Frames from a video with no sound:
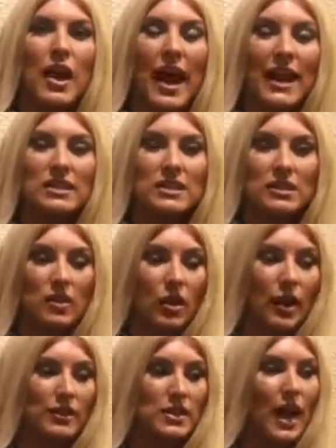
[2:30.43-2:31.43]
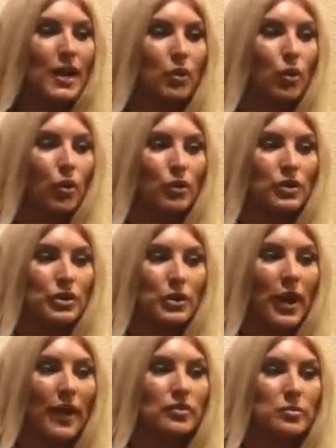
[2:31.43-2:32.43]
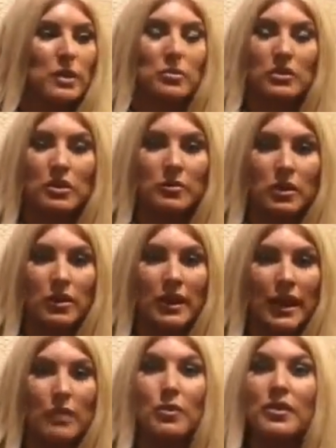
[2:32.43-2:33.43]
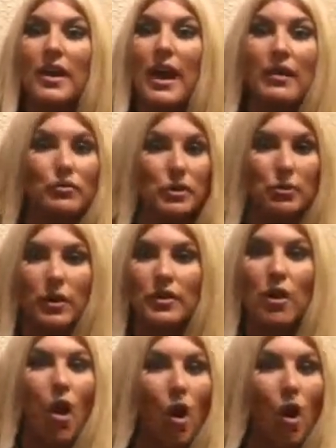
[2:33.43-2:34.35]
as a title holder, you have to be able to communicate with everyone,